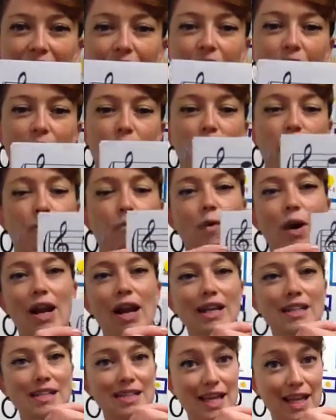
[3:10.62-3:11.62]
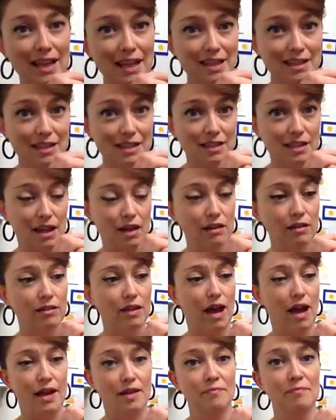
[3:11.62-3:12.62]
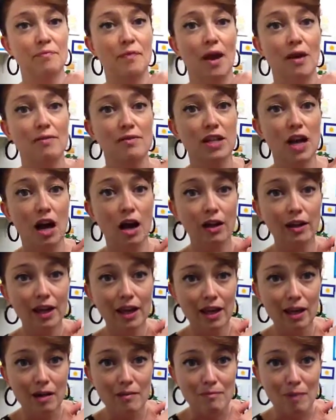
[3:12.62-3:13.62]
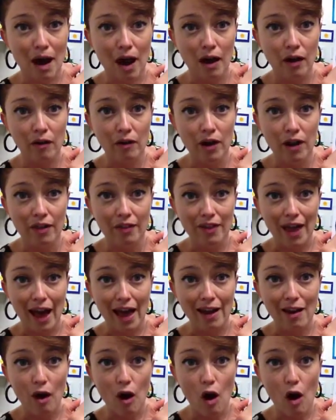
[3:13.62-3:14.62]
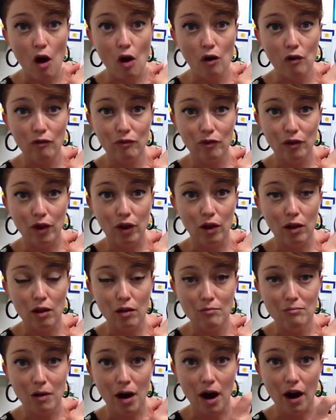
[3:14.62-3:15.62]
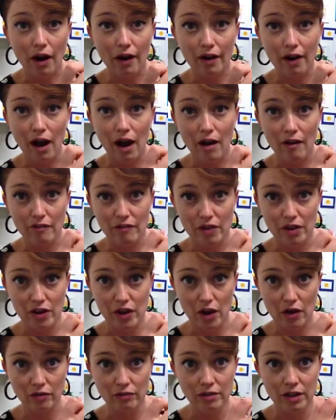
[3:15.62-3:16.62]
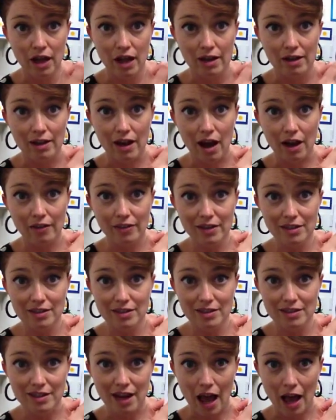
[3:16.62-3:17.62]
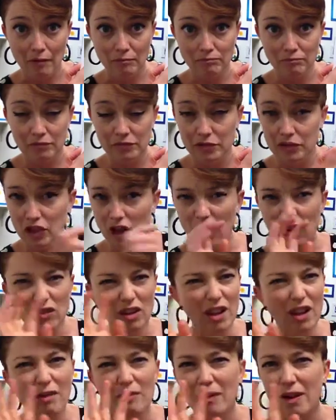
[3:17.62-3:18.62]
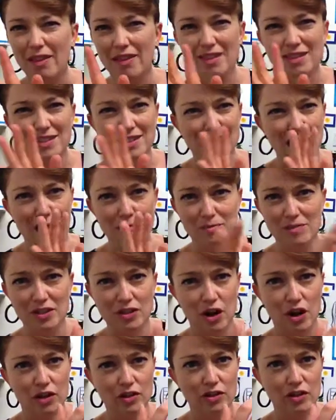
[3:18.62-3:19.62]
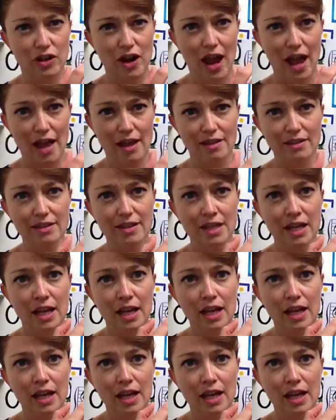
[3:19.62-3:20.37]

Um, when I say this is on a line, I'm talking about that oval part of the note, not the stem. Don't look at where the stem starts or ends.